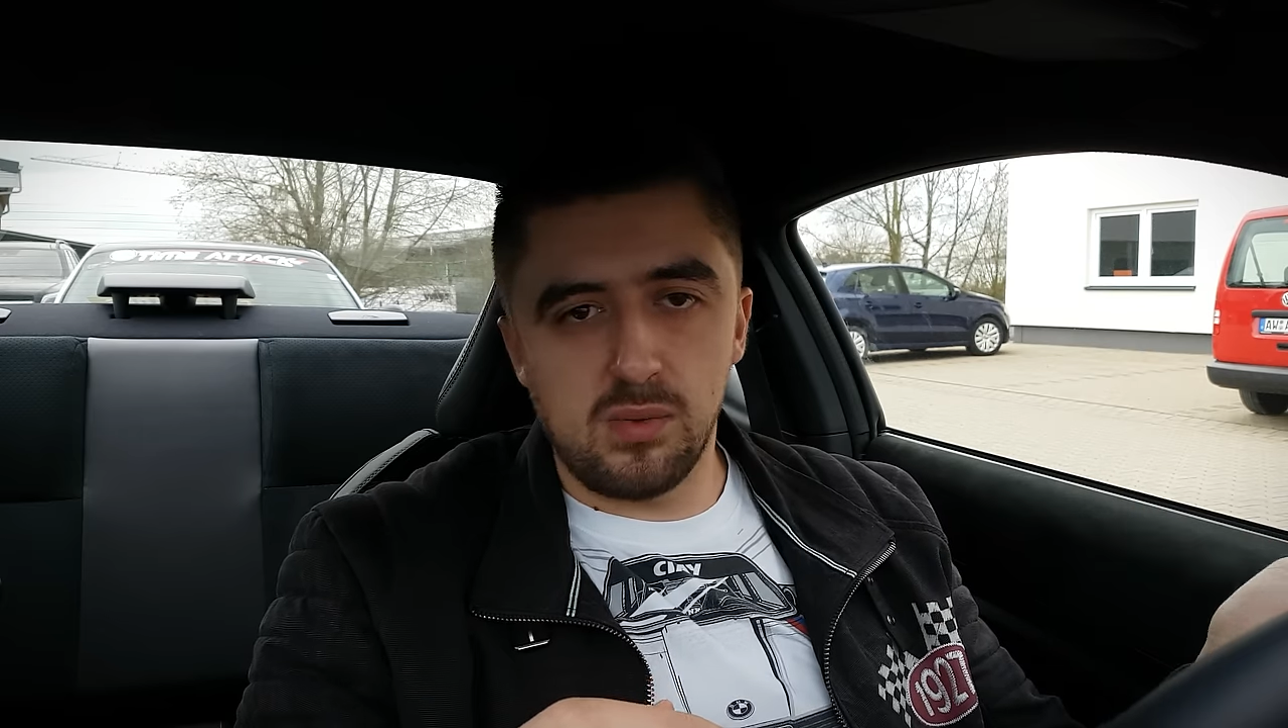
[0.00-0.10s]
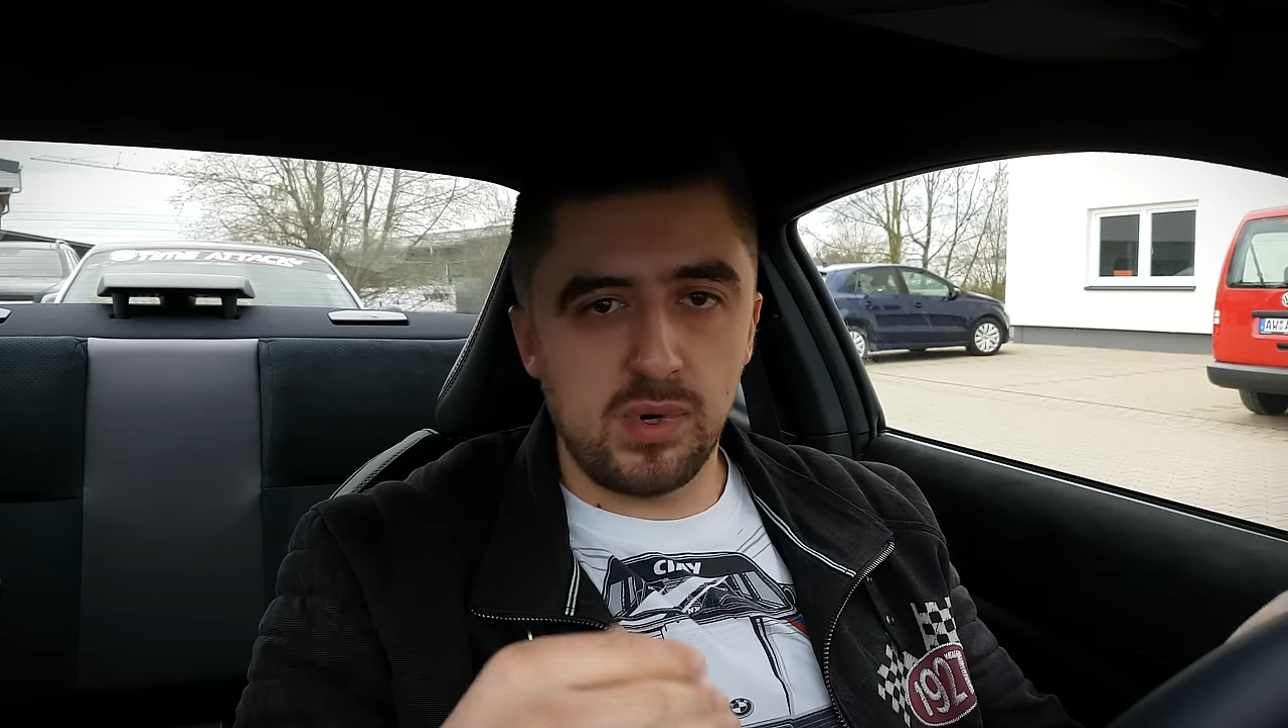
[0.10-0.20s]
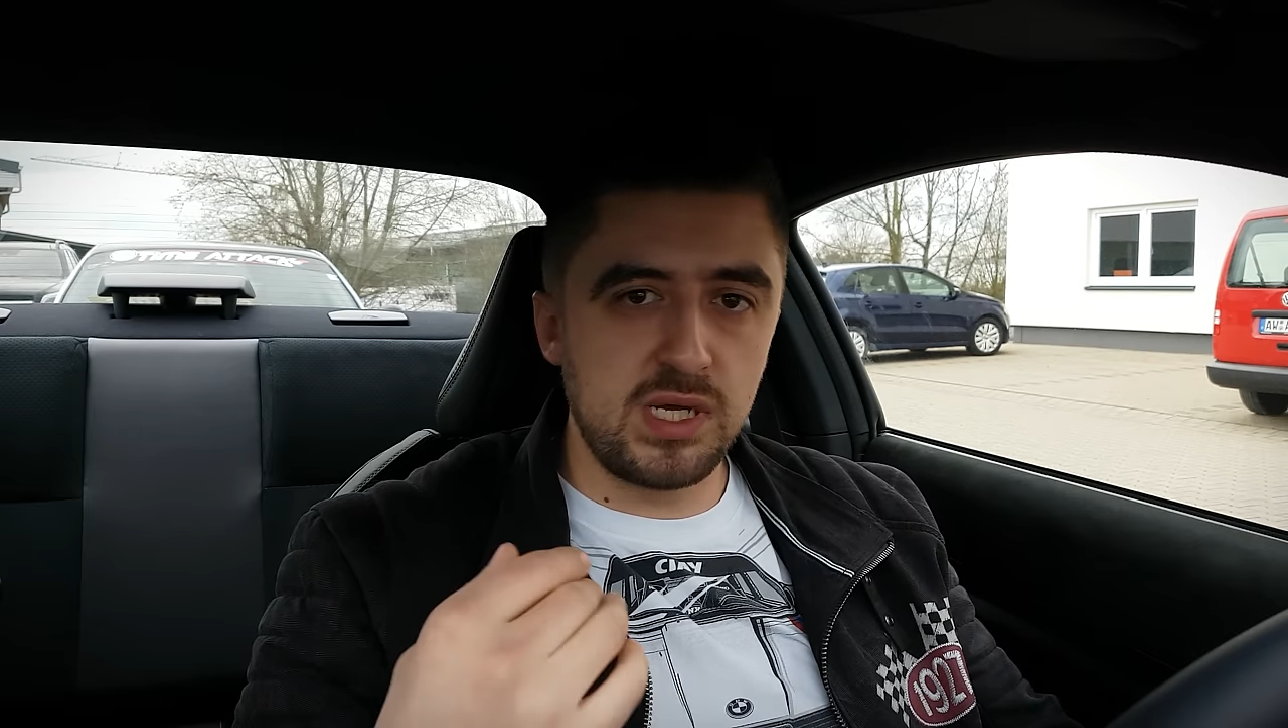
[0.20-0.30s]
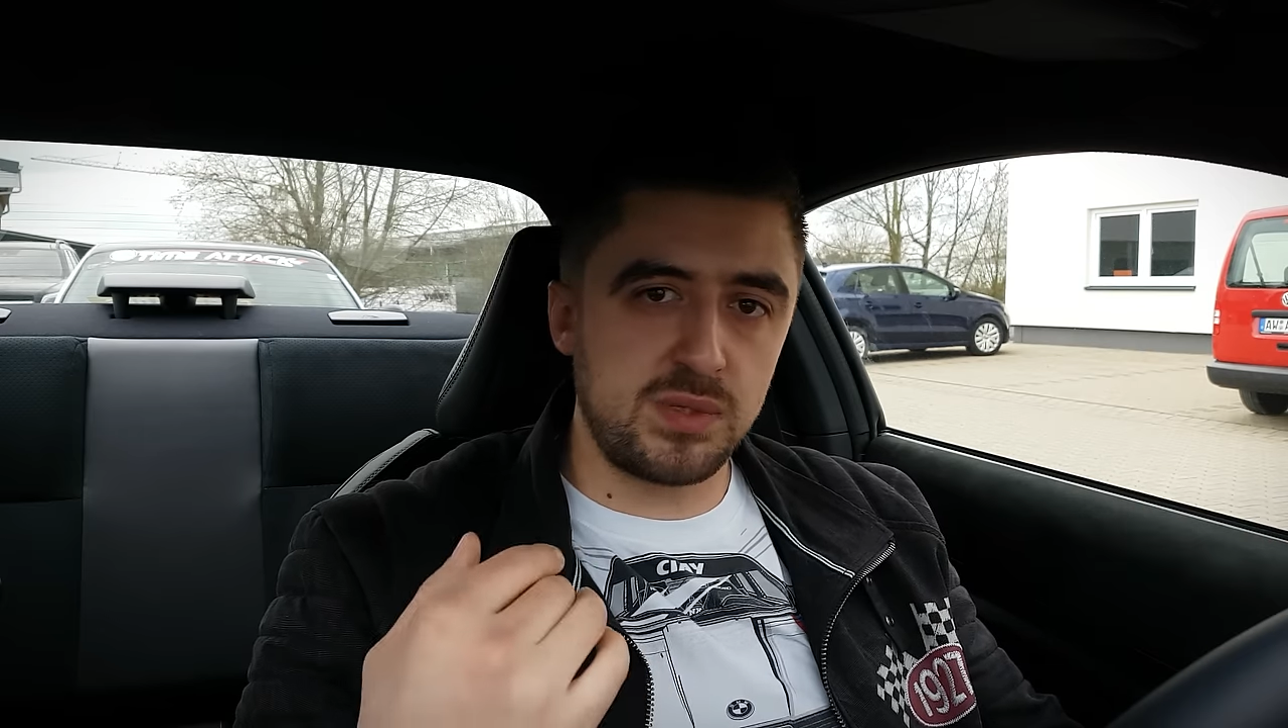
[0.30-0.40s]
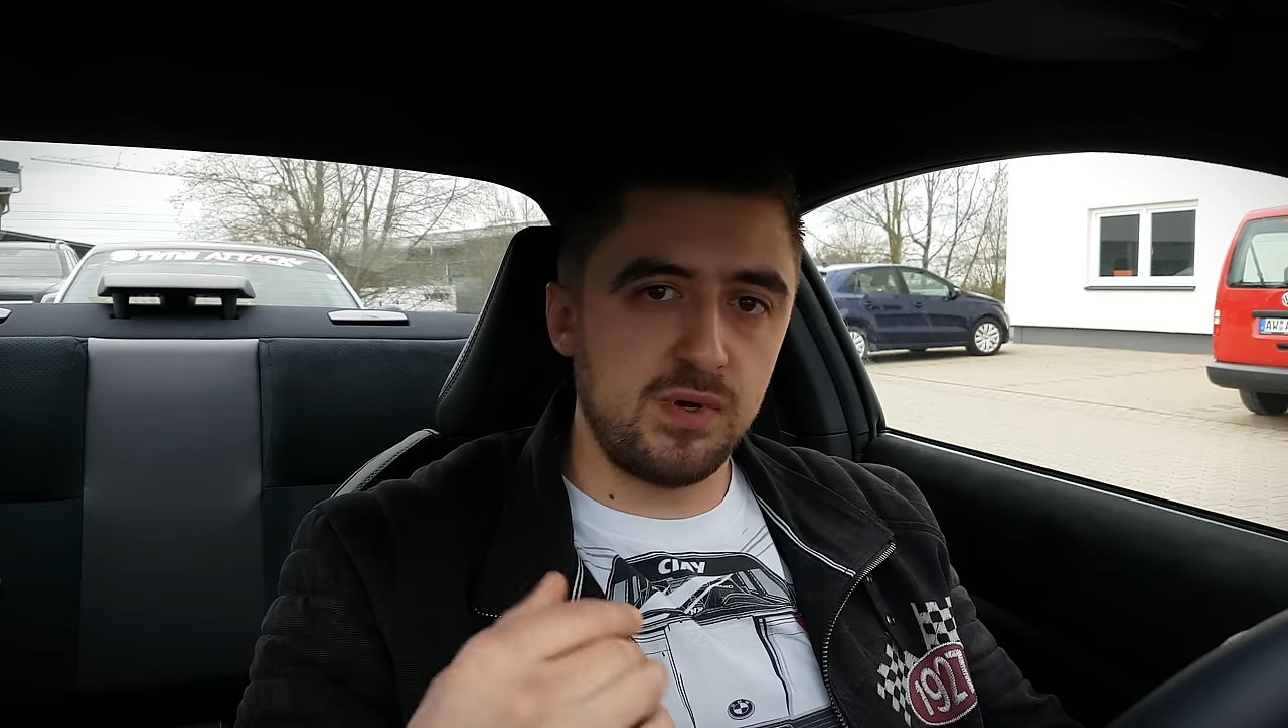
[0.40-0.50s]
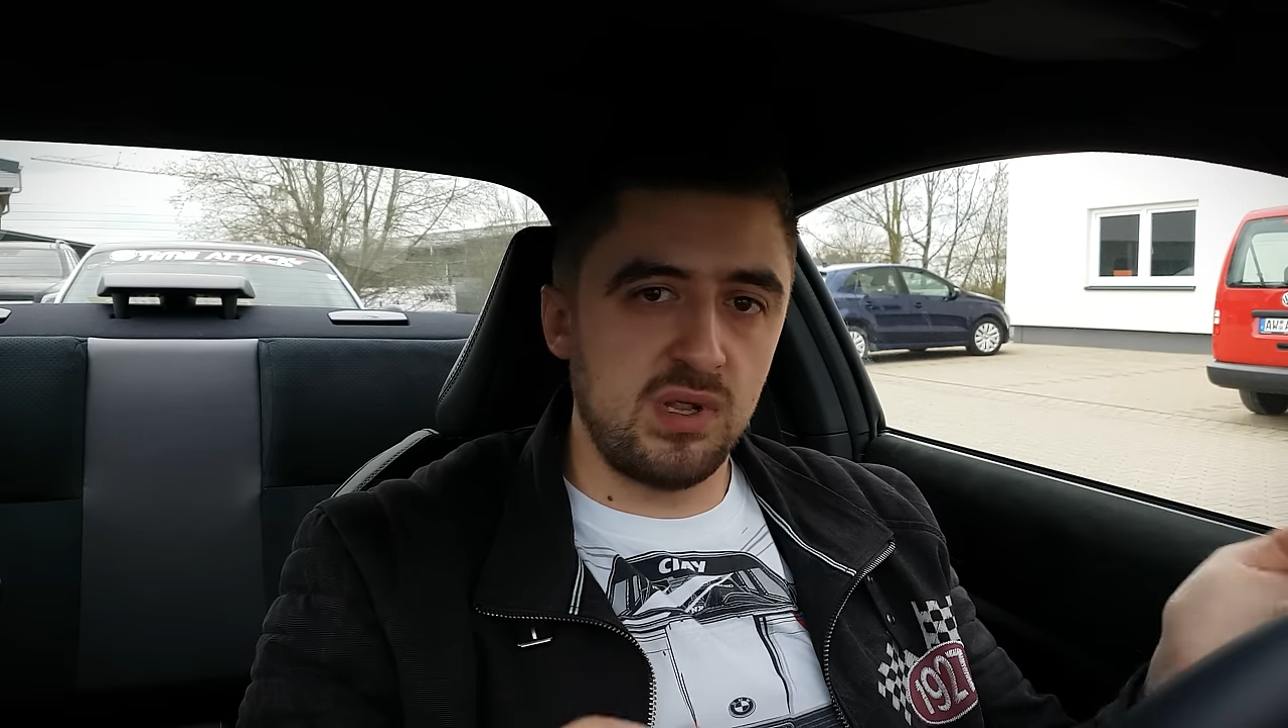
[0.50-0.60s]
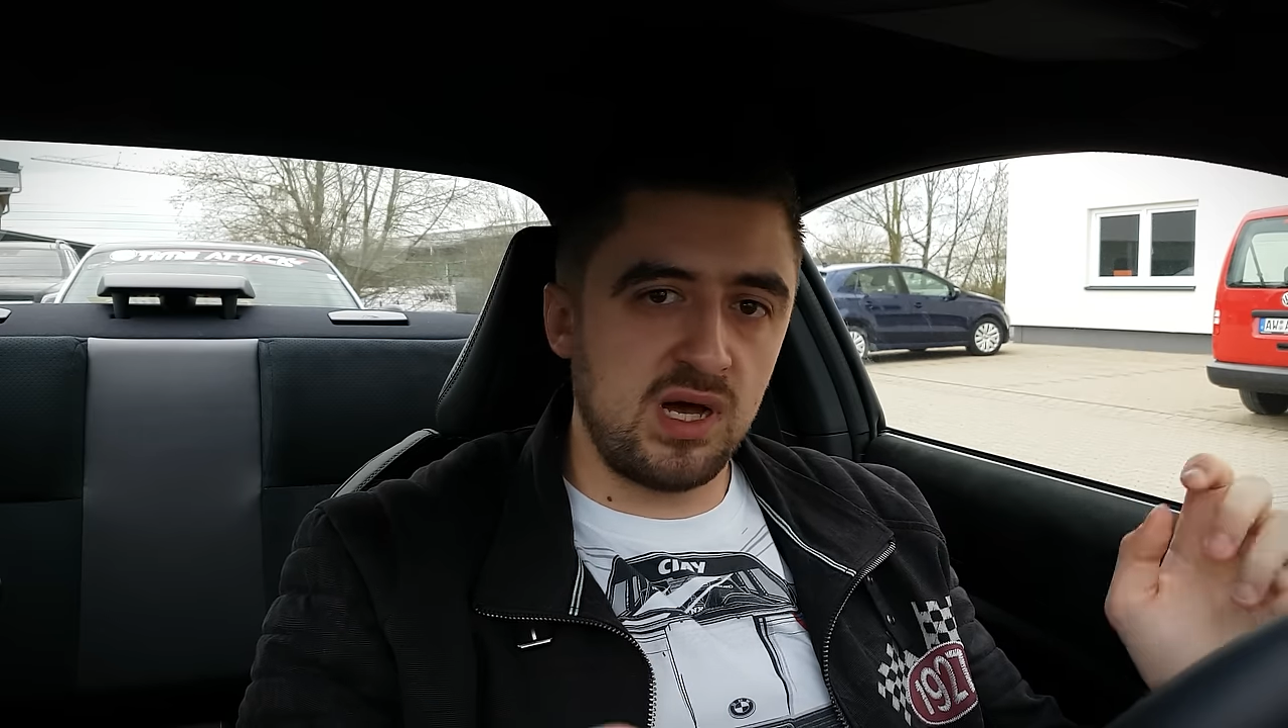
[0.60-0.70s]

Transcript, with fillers: wheels will